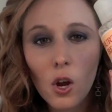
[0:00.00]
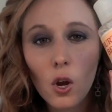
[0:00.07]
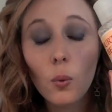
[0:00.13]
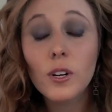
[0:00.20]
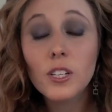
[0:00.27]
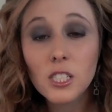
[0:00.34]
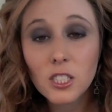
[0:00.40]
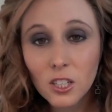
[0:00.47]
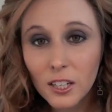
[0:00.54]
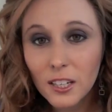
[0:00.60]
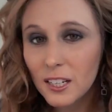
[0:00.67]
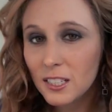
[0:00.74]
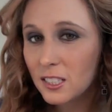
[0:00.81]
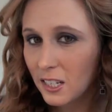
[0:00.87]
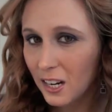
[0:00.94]
which is good,
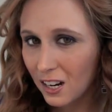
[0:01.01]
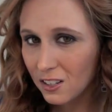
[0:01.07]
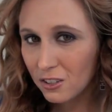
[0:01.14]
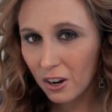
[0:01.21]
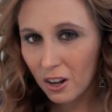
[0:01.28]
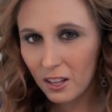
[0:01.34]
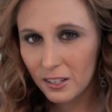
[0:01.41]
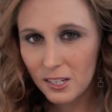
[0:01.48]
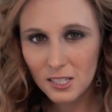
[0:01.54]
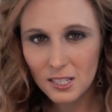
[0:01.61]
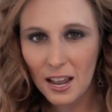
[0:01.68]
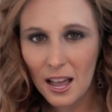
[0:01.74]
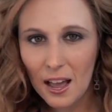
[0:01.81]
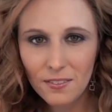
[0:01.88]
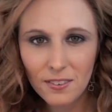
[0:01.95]
it's the natural color, it doesn't
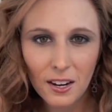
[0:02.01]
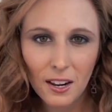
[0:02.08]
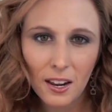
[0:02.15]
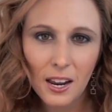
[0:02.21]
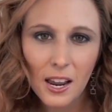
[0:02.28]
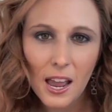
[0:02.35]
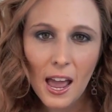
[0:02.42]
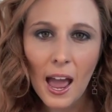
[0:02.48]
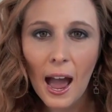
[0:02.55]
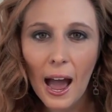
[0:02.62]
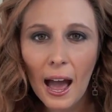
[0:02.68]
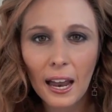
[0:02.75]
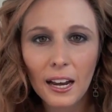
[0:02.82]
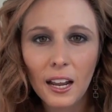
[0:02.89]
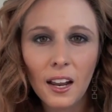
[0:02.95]
have any
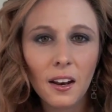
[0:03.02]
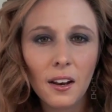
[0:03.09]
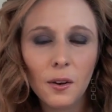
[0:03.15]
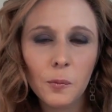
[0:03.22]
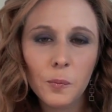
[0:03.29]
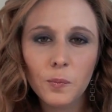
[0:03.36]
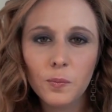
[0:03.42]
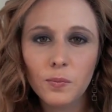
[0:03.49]
added